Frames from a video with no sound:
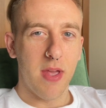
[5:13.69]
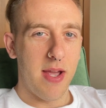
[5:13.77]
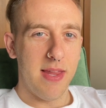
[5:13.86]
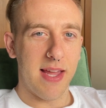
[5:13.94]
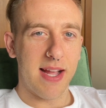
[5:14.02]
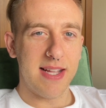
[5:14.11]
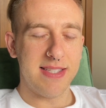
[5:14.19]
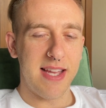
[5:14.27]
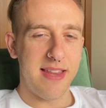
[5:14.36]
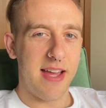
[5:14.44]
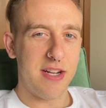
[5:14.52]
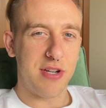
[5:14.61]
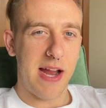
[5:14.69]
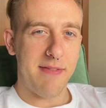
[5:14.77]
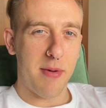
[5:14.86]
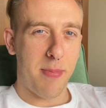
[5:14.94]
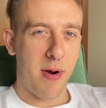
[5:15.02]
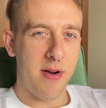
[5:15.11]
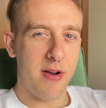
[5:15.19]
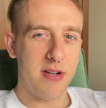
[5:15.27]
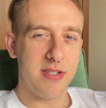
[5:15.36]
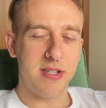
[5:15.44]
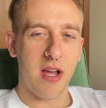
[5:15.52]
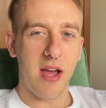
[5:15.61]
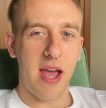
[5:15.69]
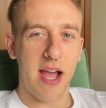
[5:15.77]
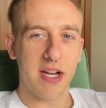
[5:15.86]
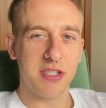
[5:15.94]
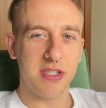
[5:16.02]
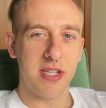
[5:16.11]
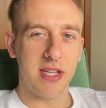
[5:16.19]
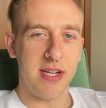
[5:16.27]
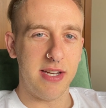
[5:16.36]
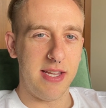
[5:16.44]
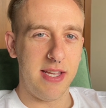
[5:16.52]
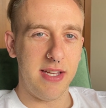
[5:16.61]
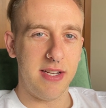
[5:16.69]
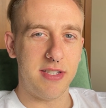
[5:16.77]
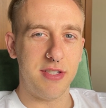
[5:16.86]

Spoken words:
And like I said, that travel partner is not actually gonna need